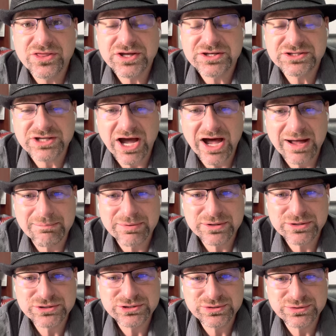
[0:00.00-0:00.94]

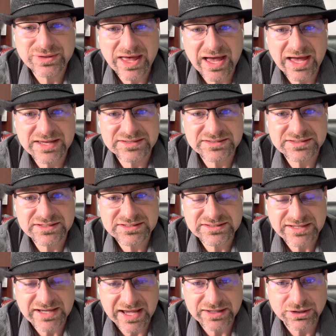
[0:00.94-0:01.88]
top to that
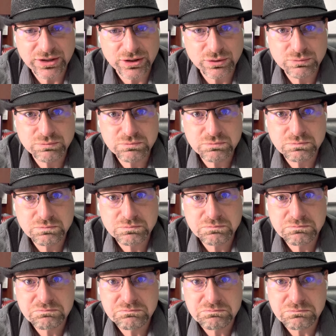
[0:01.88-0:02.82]
silo
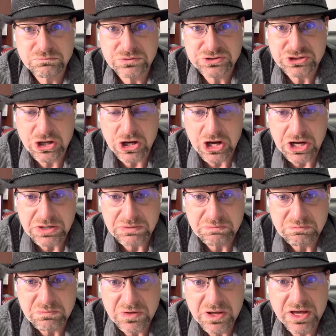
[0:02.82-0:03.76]
was gone,
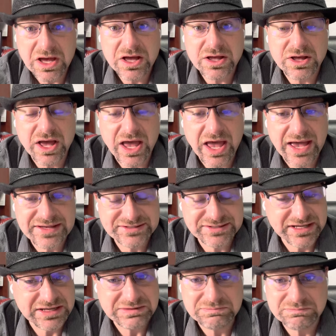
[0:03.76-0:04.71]
as
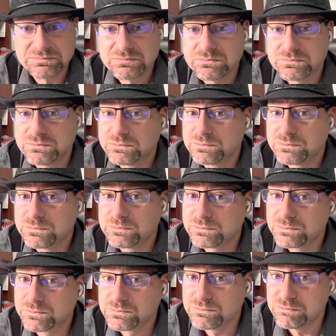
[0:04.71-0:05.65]
in
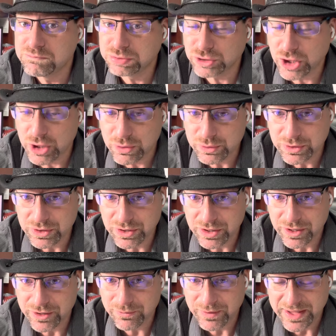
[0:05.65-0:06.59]
blown
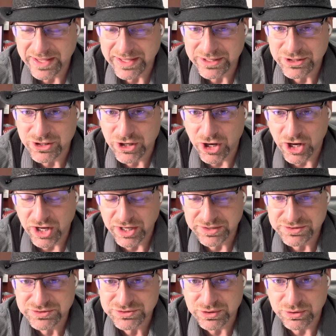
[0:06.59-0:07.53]
away, gone.
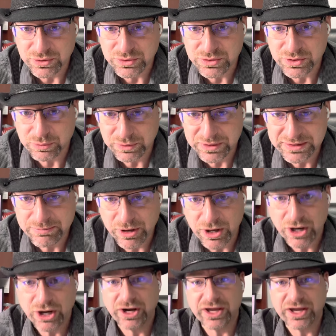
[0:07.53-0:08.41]
So the rebar